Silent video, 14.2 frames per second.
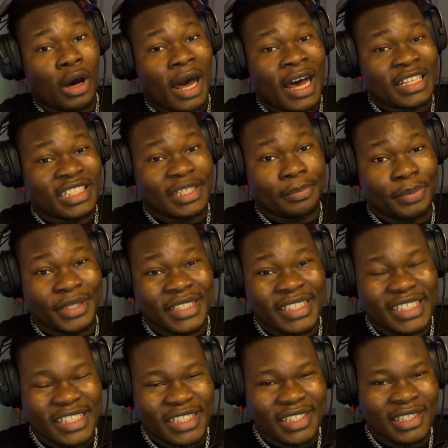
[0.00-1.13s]
as a
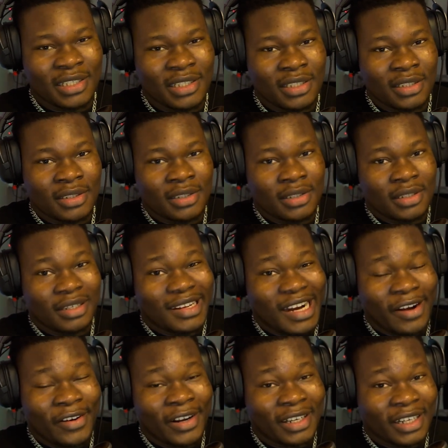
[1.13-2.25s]
PC
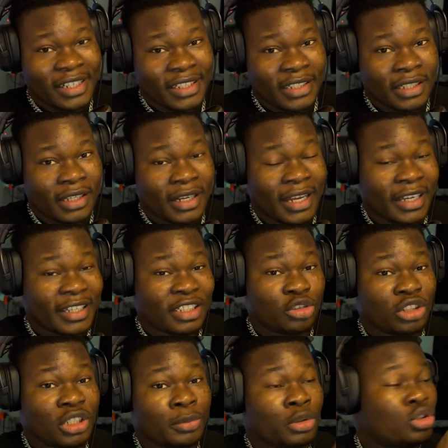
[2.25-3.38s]
directly. Like it
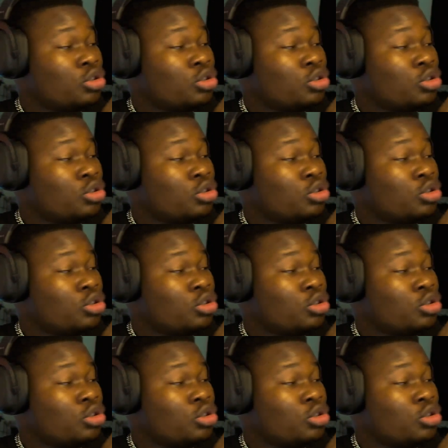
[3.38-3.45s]
was able